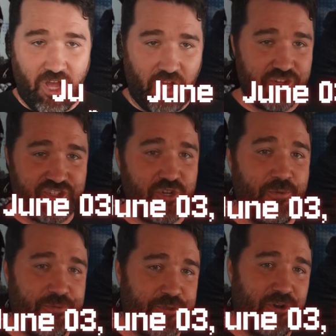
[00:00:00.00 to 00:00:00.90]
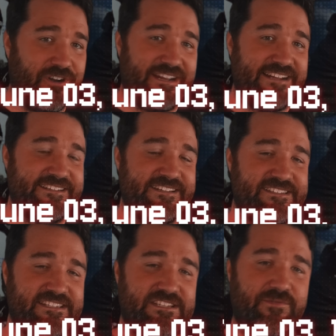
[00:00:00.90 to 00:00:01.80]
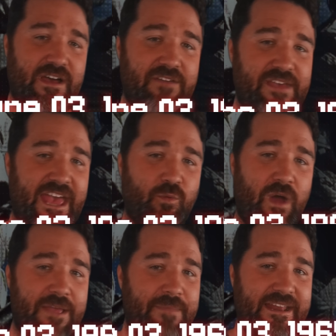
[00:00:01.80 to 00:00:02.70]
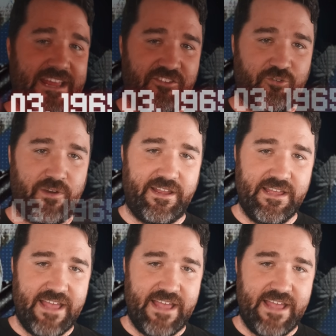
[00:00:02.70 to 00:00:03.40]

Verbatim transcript: On June third, nineteen sixty-five, Ed White made history